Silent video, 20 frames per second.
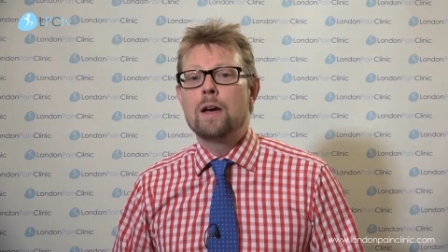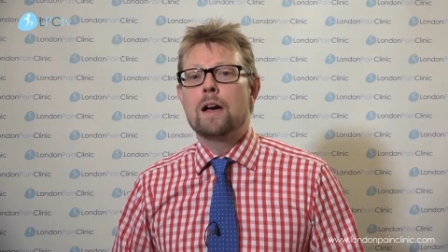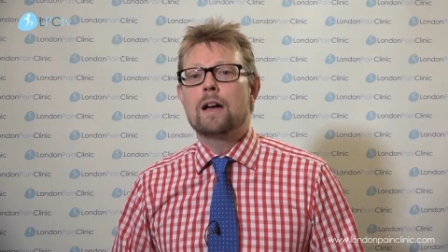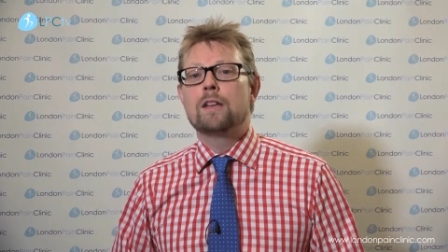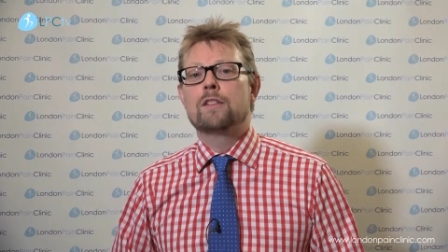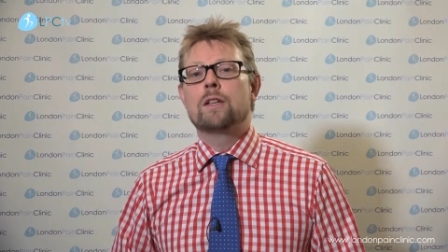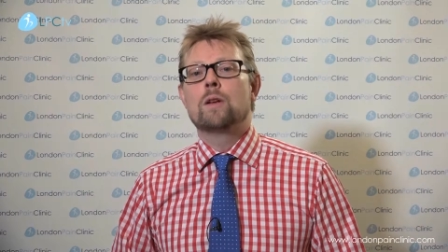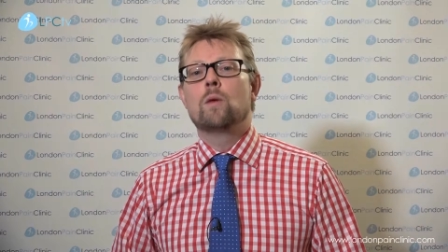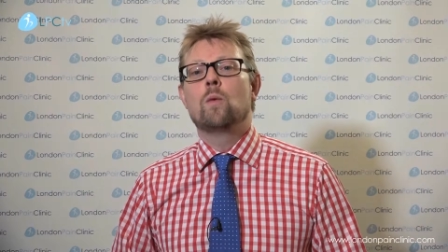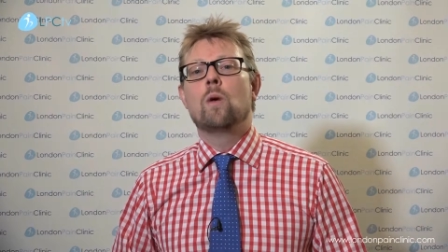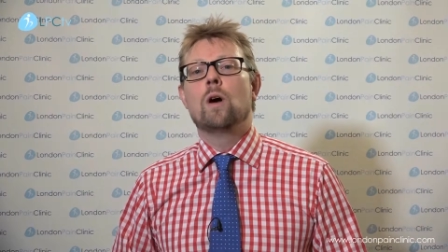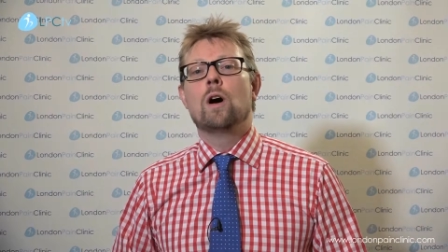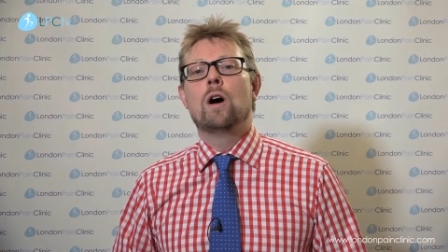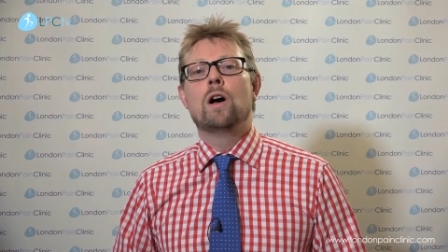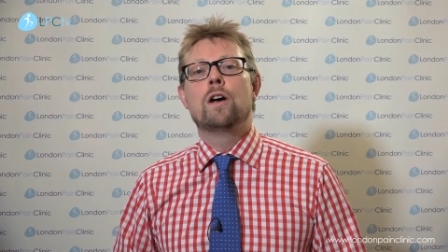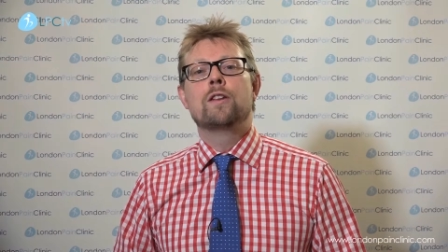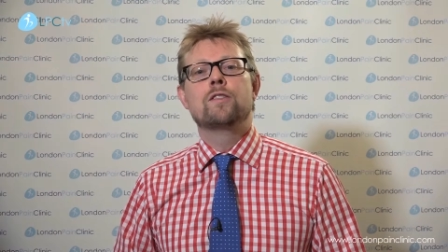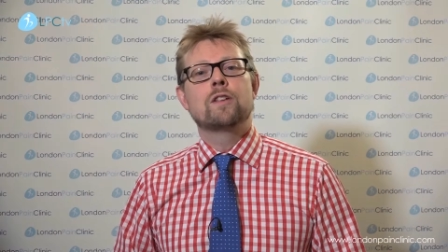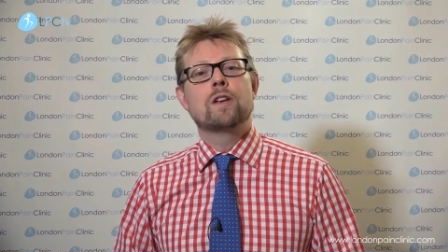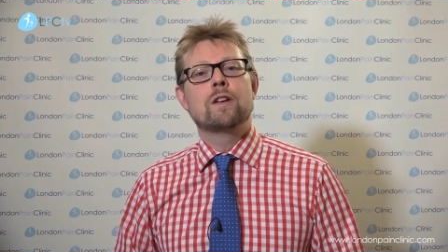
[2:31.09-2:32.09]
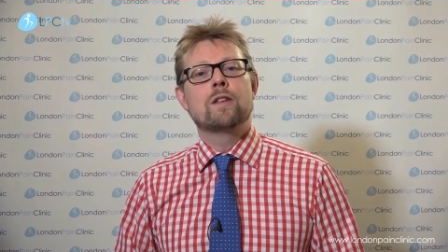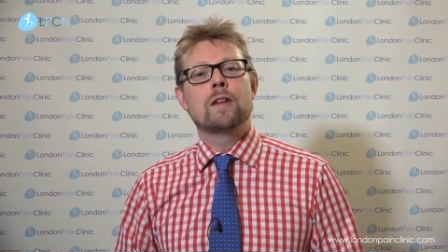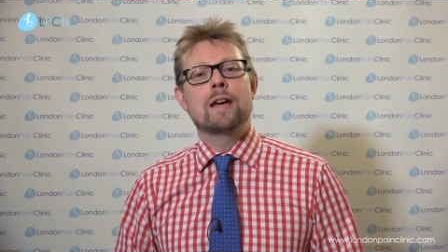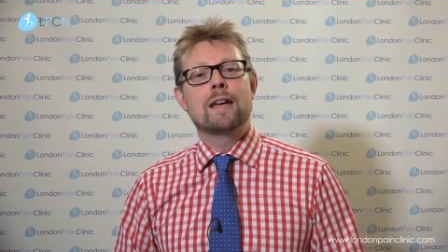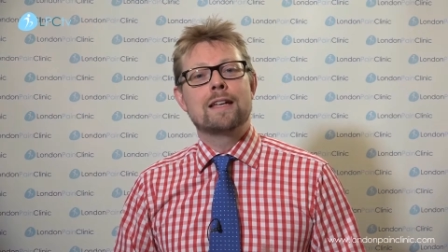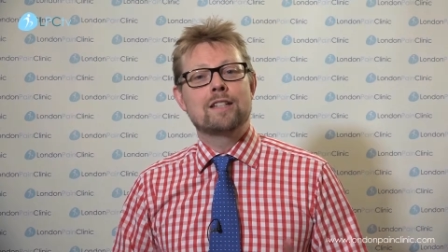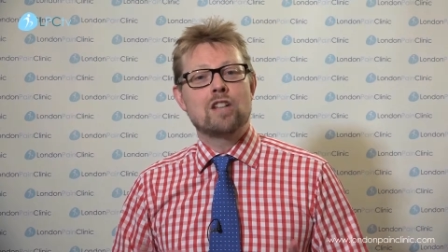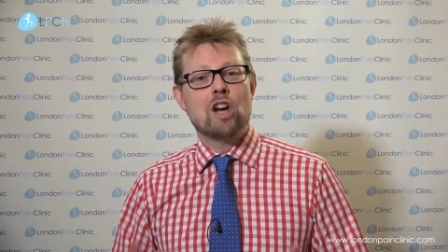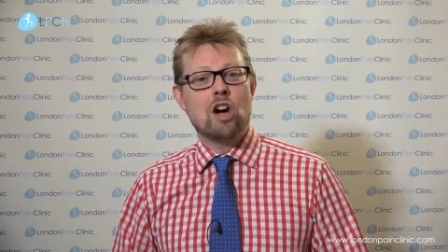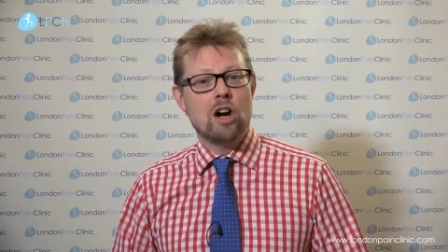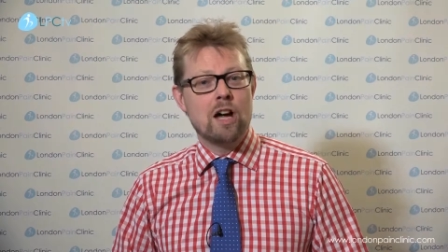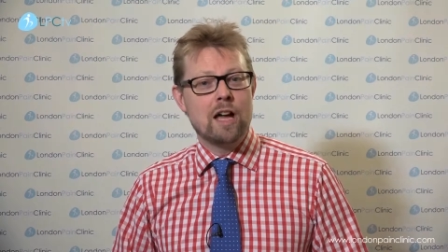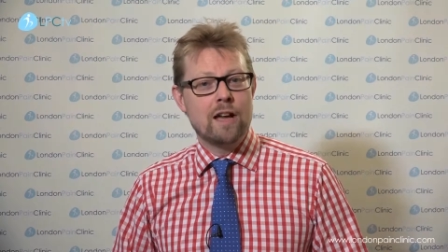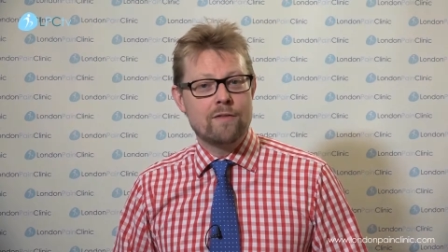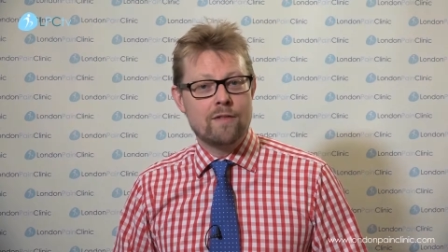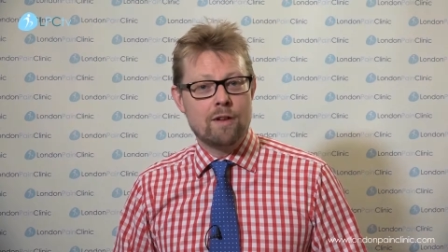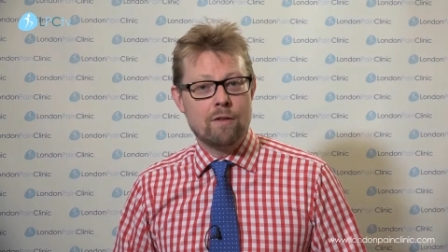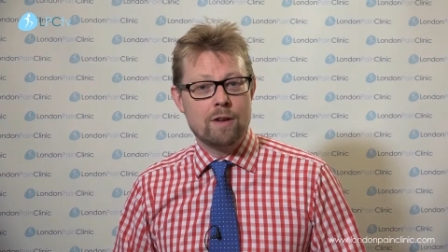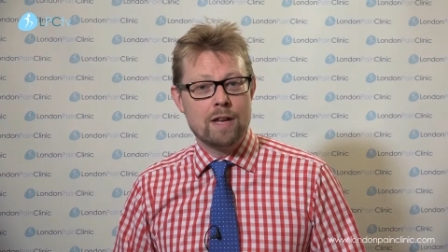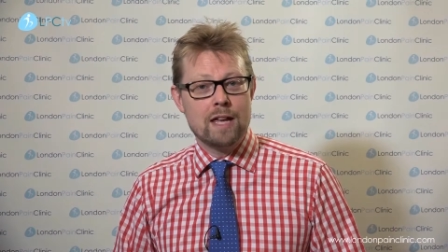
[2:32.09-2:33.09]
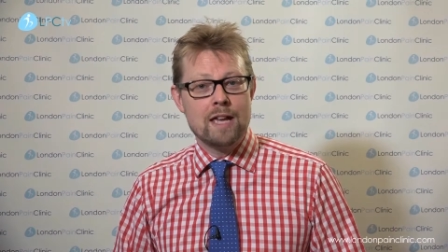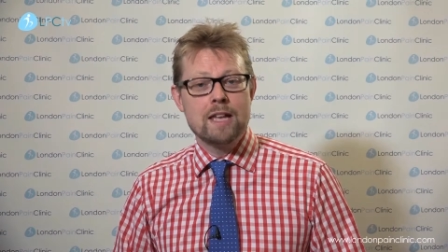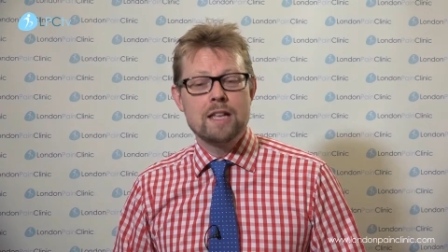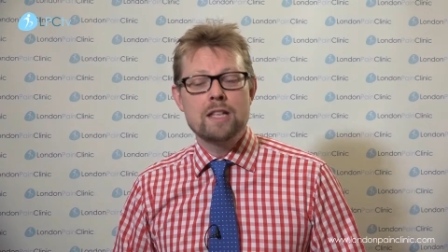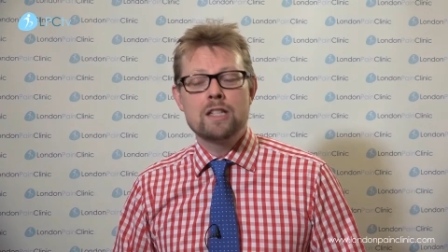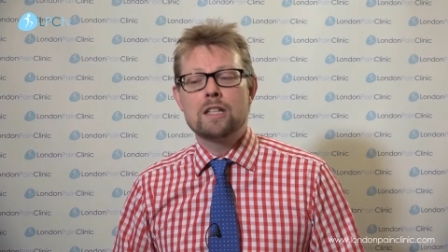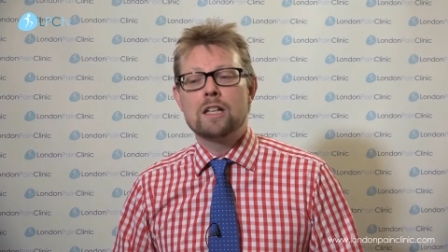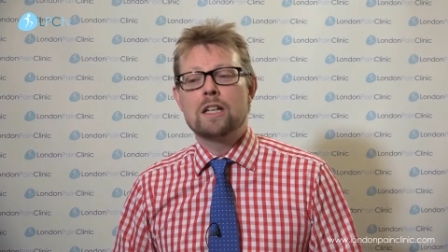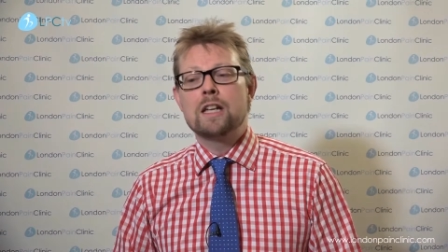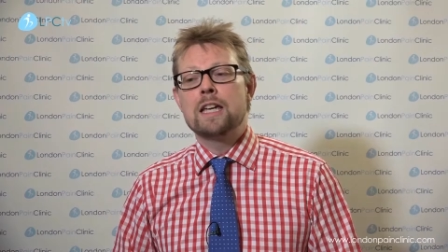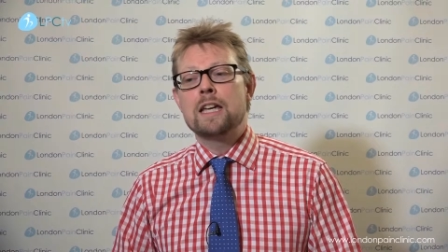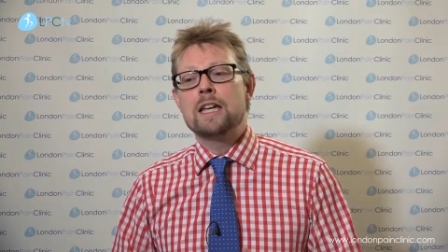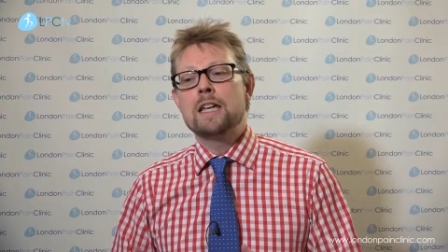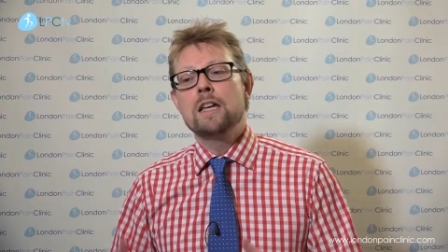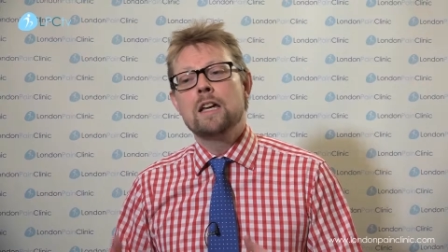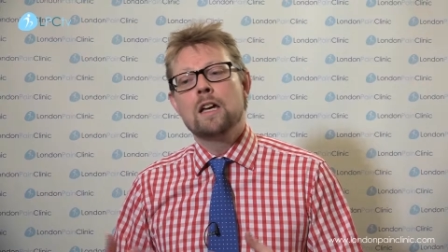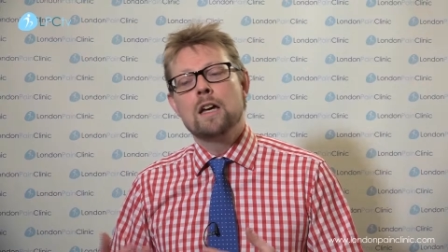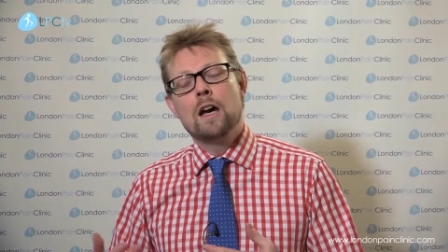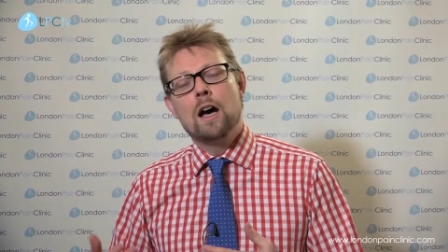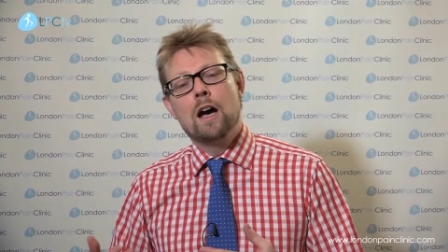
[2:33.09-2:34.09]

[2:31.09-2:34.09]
as it were, so they tire very easily,